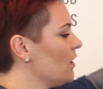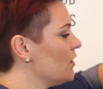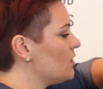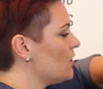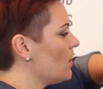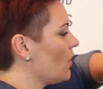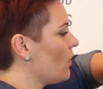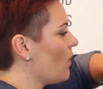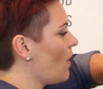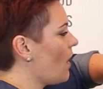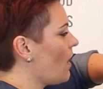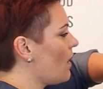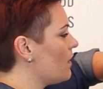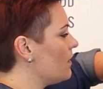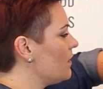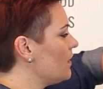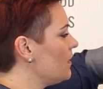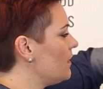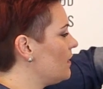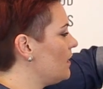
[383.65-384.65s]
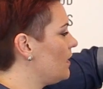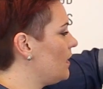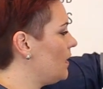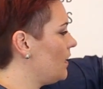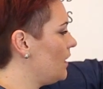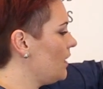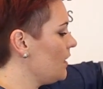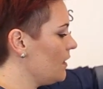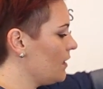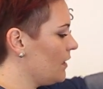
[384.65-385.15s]
So on
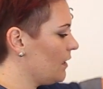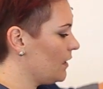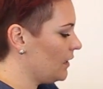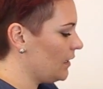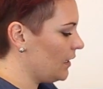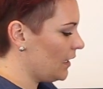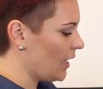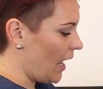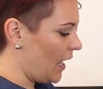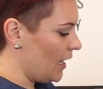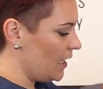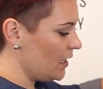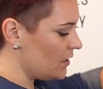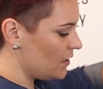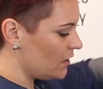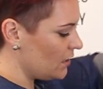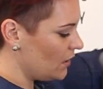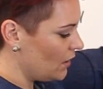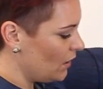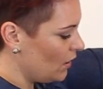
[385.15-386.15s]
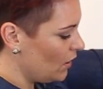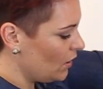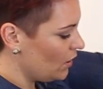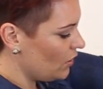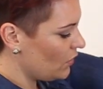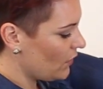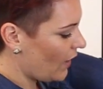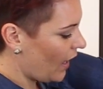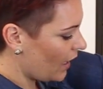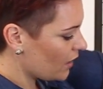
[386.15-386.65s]
the Lite,
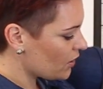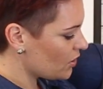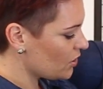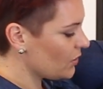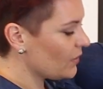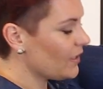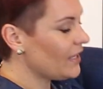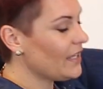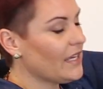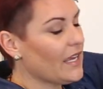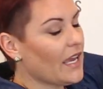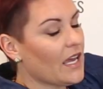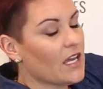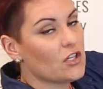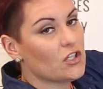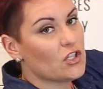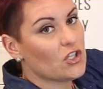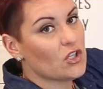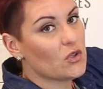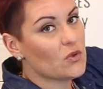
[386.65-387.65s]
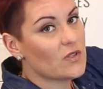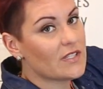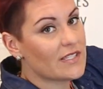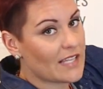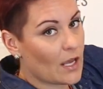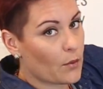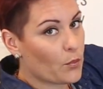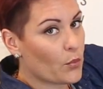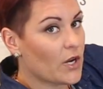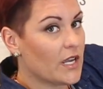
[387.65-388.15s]
you actually get two
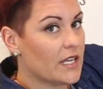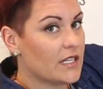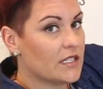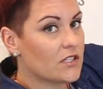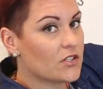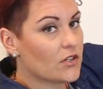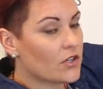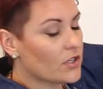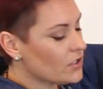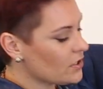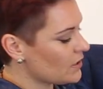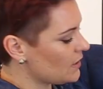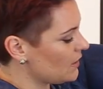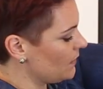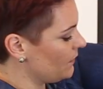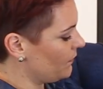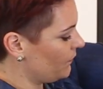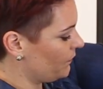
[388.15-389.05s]
separate inserts.